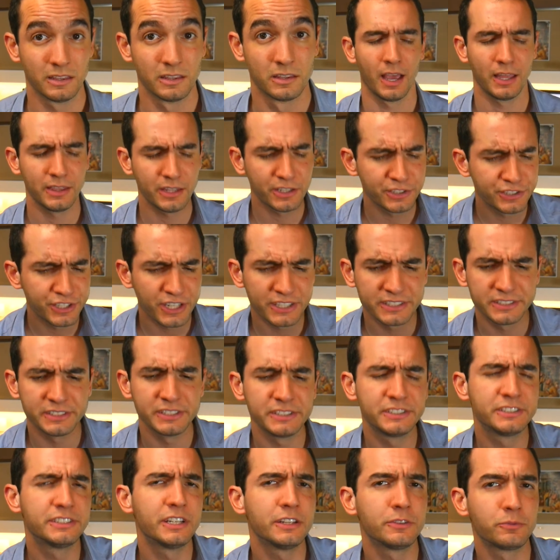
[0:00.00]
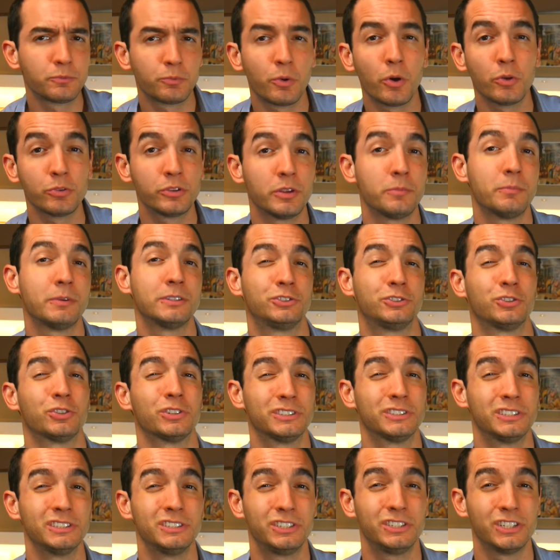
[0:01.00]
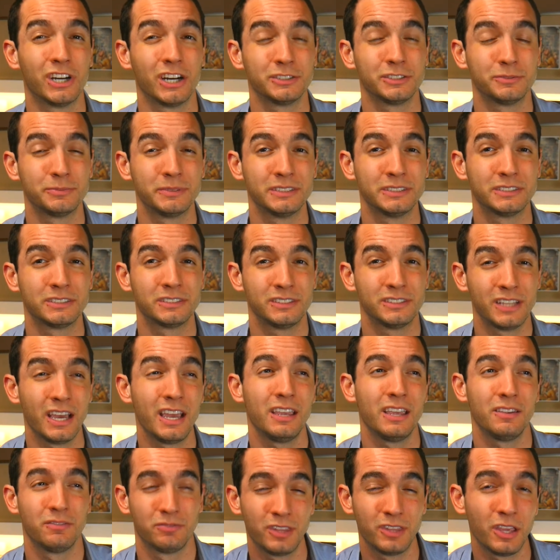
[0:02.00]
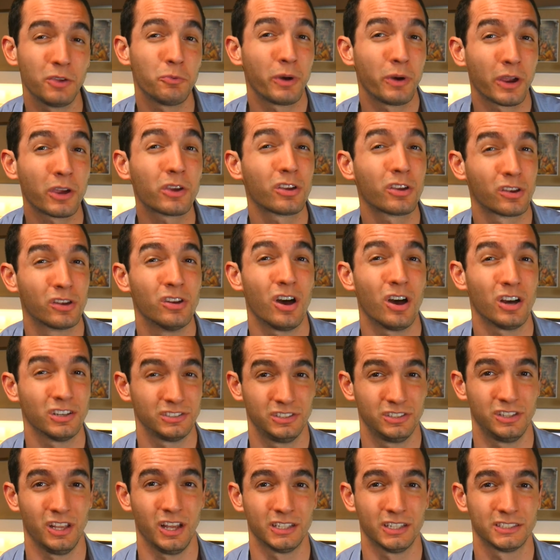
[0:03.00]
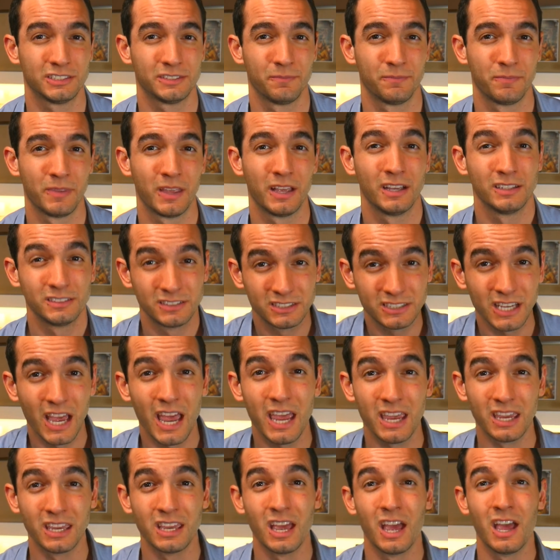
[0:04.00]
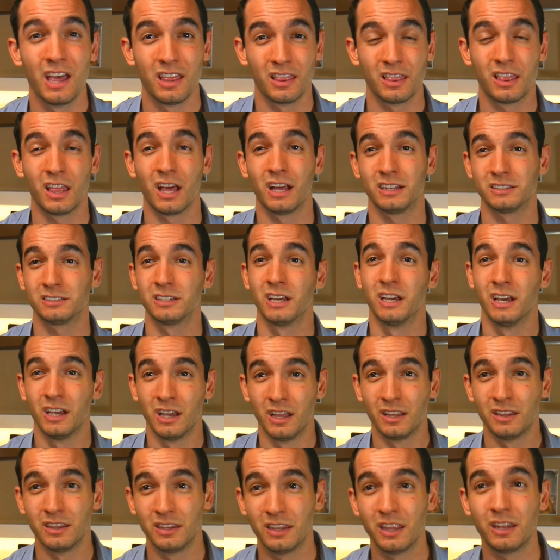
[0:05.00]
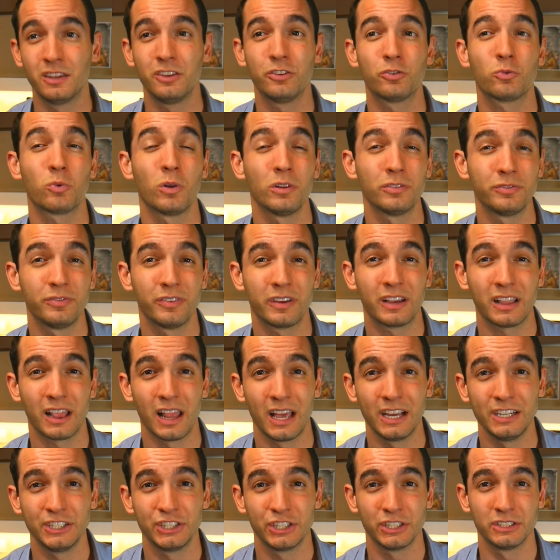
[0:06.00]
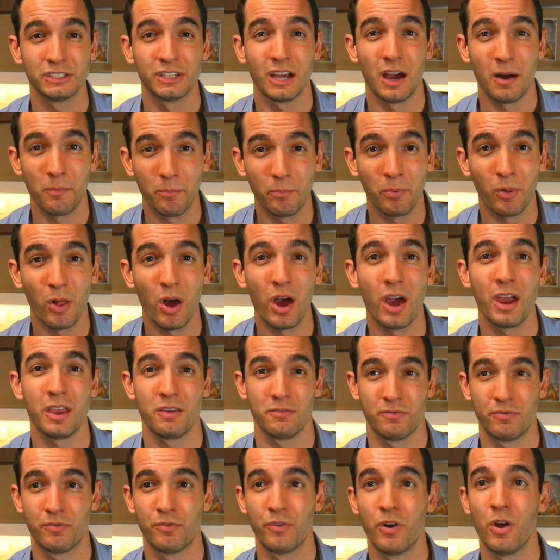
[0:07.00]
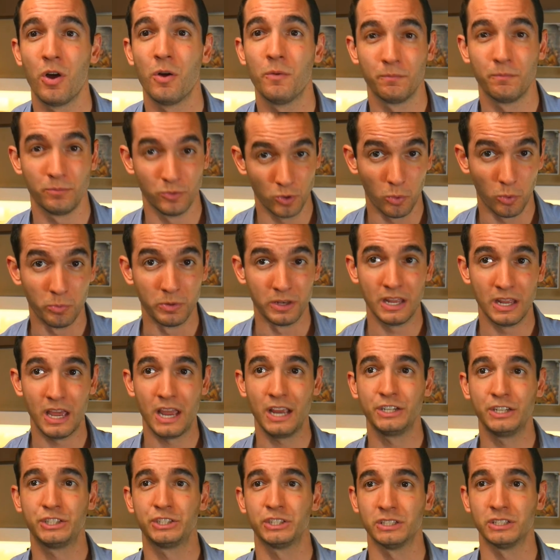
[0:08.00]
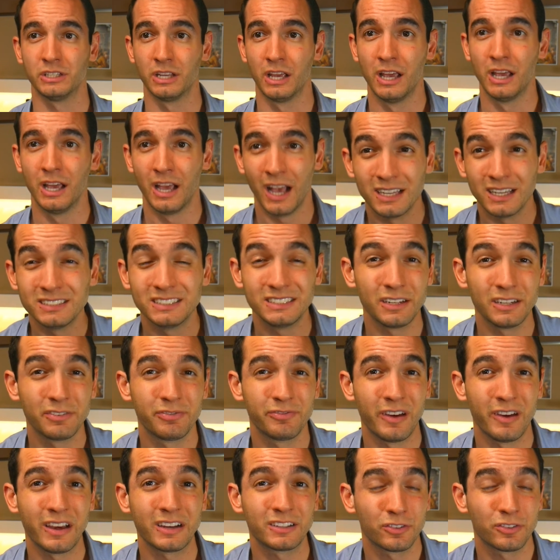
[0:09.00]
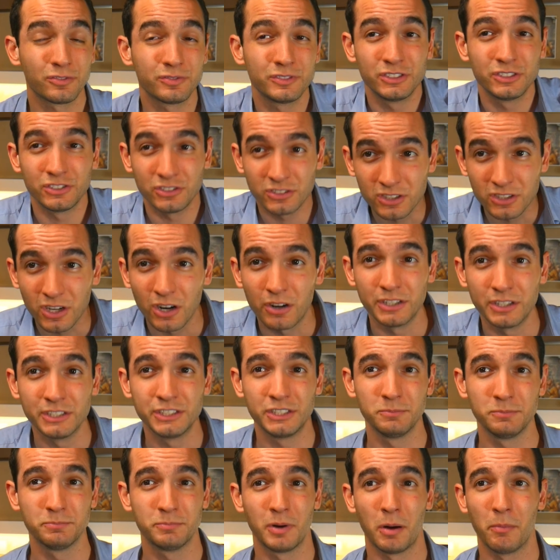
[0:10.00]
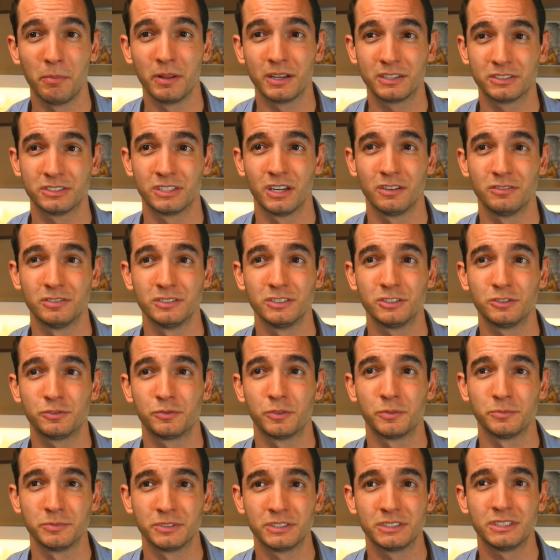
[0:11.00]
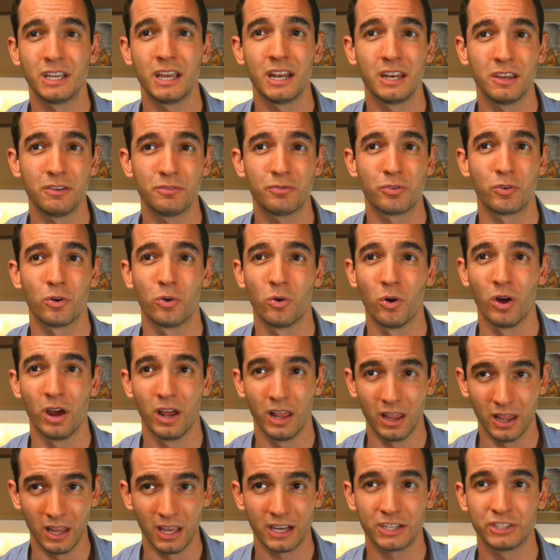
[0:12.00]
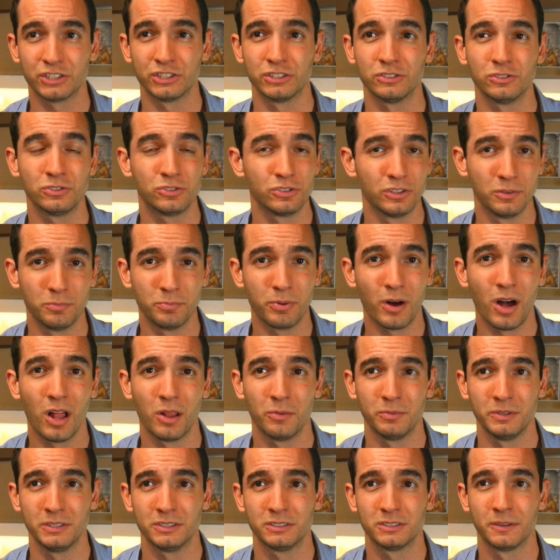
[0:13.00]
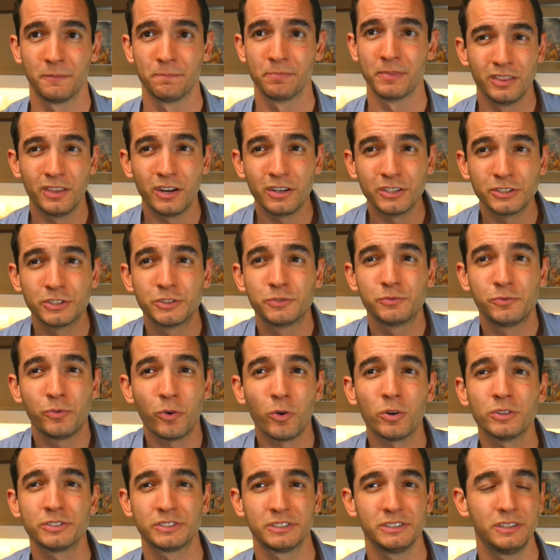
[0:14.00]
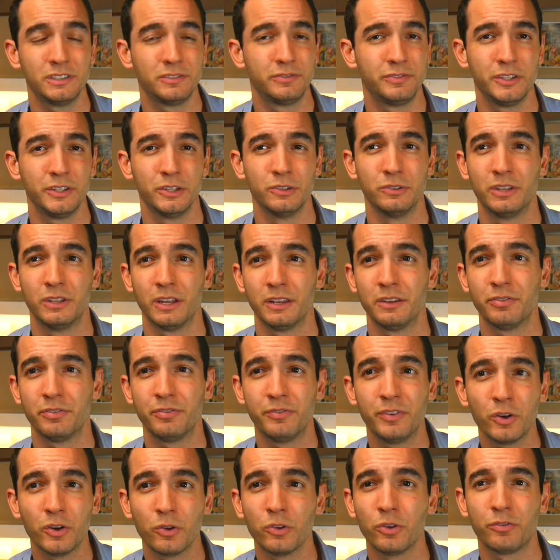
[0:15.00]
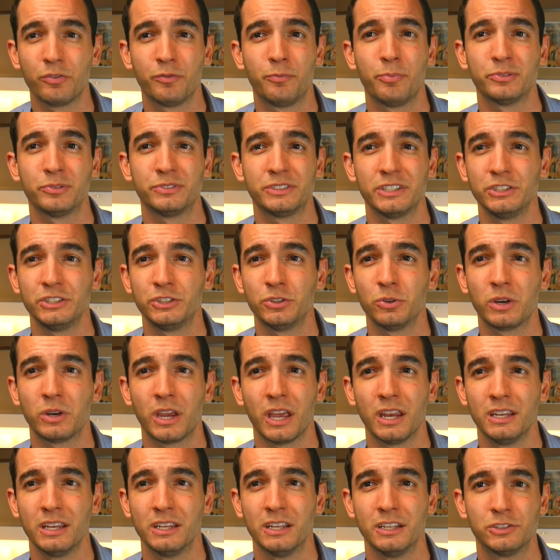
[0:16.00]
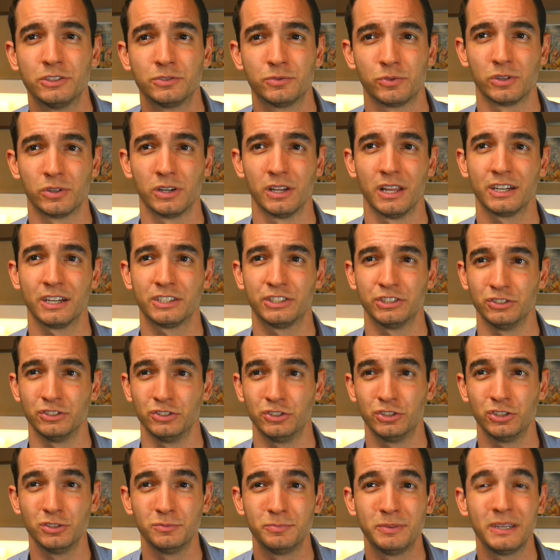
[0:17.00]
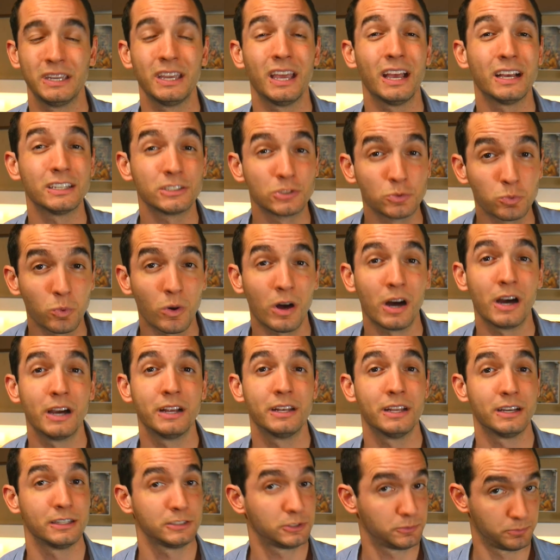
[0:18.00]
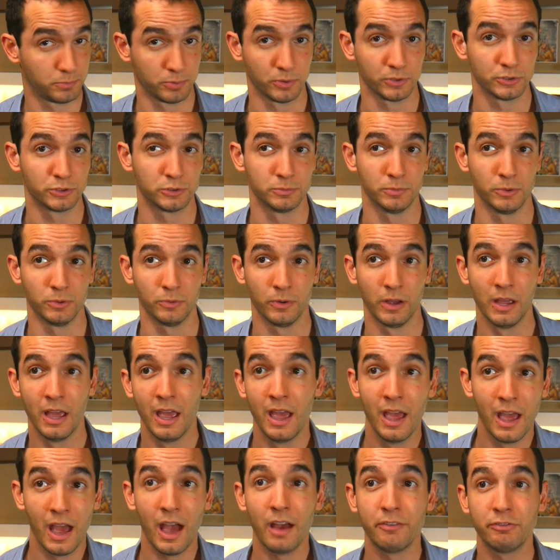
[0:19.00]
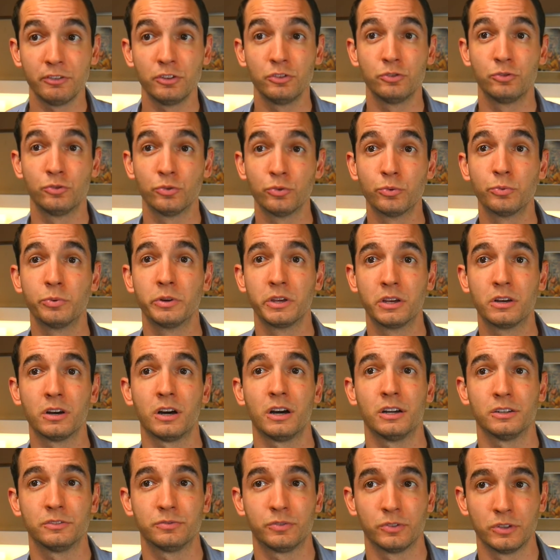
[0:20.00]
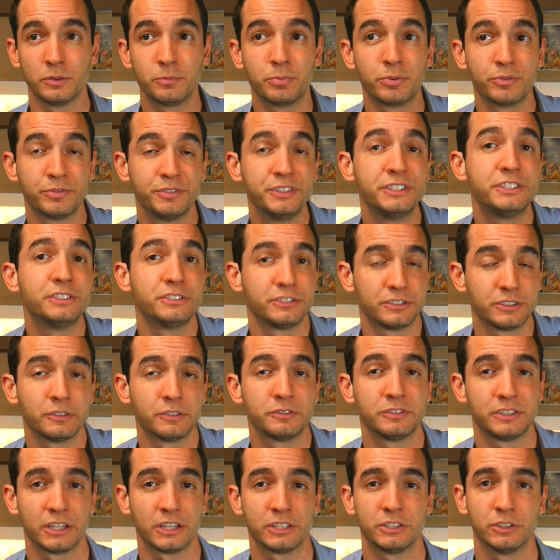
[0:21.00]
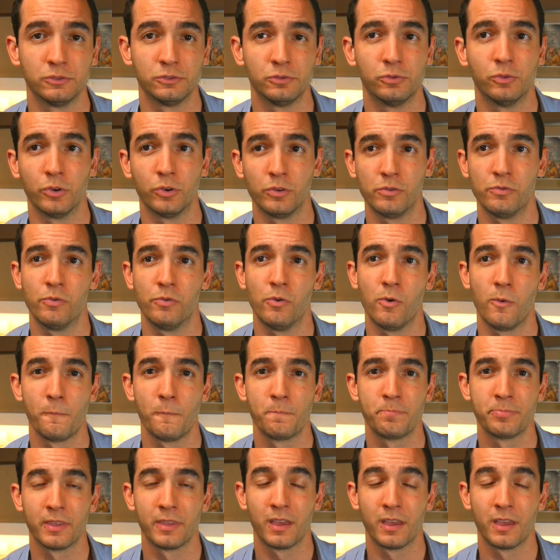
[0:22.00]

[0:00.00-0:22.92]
And the justice that wrote the majority judgment, they recognized that, saying that the disqualification applying from nomination has the effect of discouraging public servants from standing for election to the Parliament. There is force in the view that the field of potential candidates for election should be as wide as possible, having due regard for the provisions of section 44.